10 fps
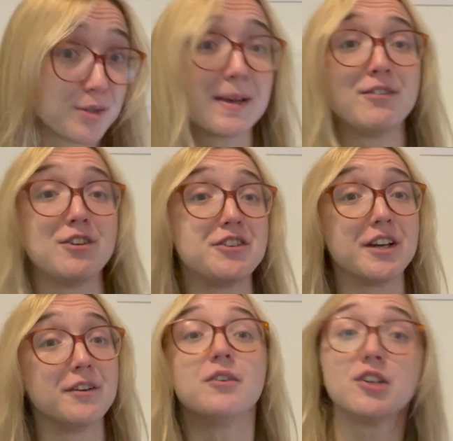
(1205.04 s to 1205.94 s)
but if you
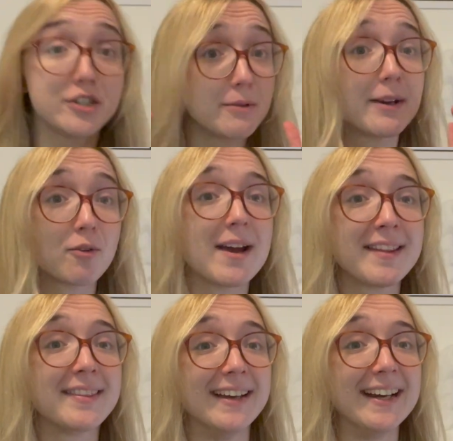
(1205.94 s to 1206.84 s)
do, you do a great
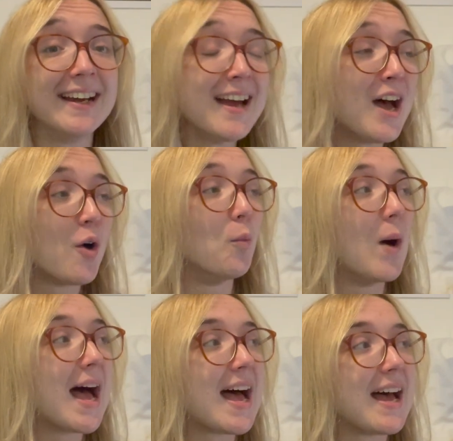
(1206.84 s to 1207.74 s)
thing
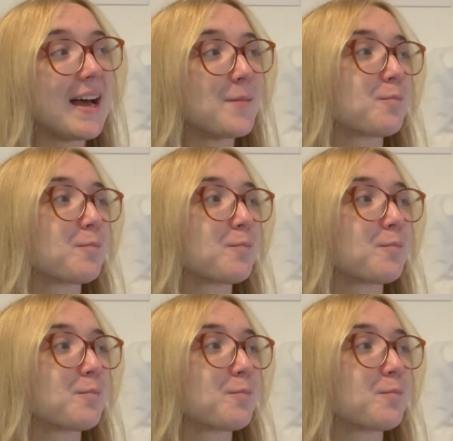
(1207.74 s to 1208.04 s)
where